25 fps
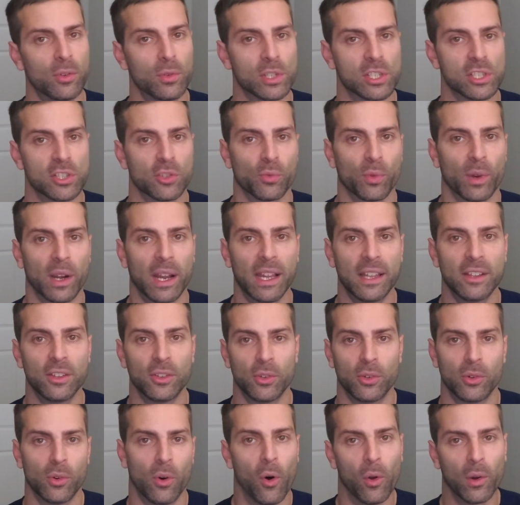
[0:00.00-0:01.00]
which is what I
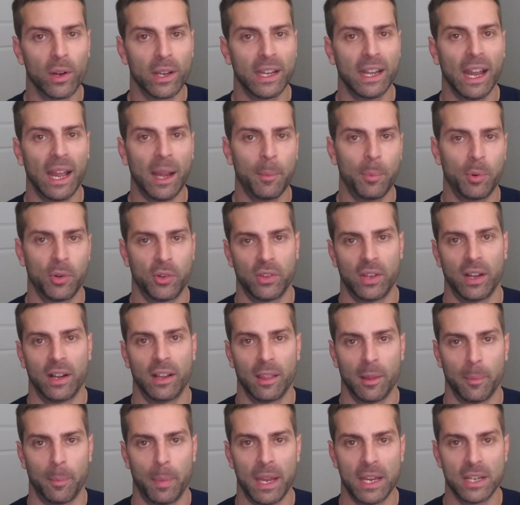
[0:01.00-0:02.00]
do, only 9%
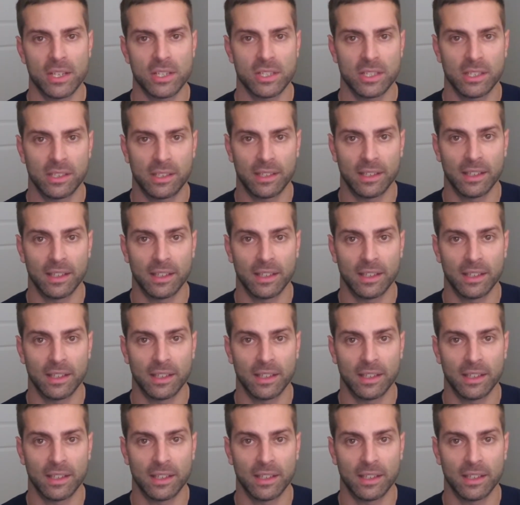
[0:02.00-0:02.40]
of the patients